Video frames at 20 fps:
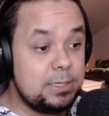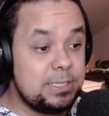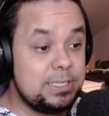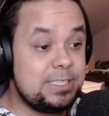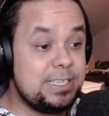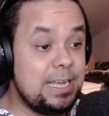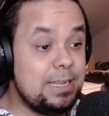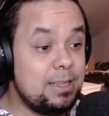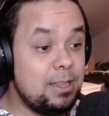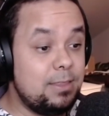
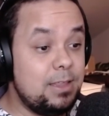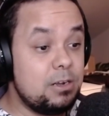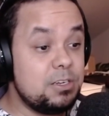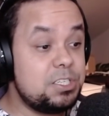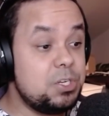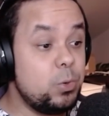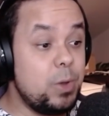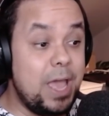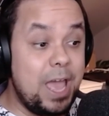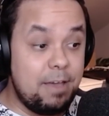said that
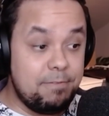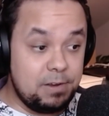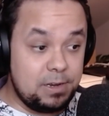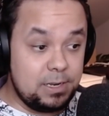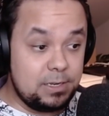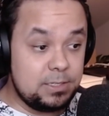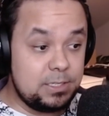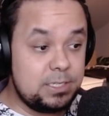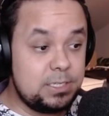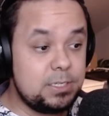there's no
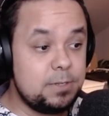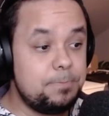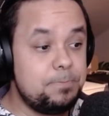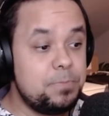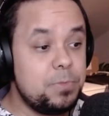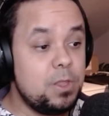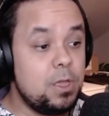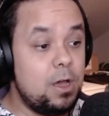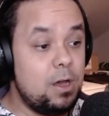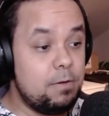evidence
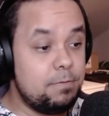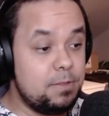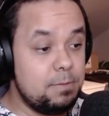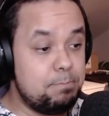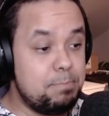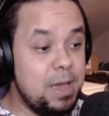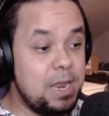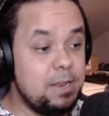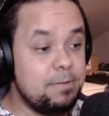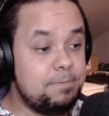of the
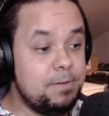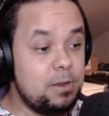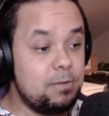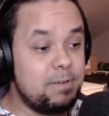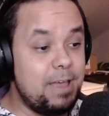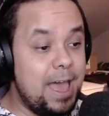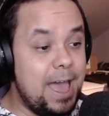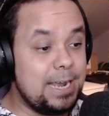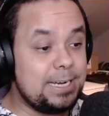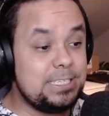benefit
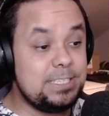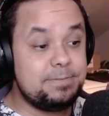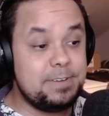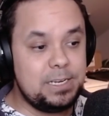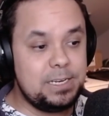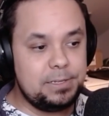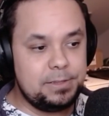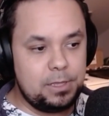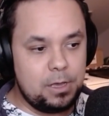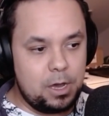of
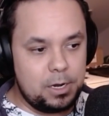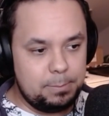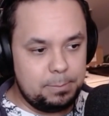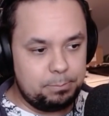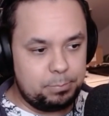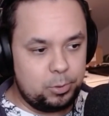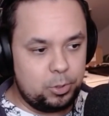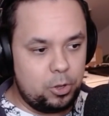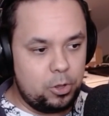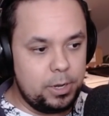activating the
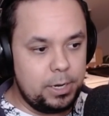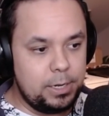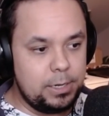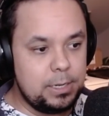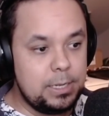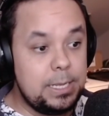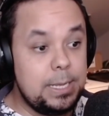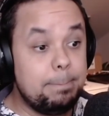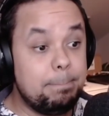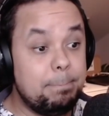unemployed,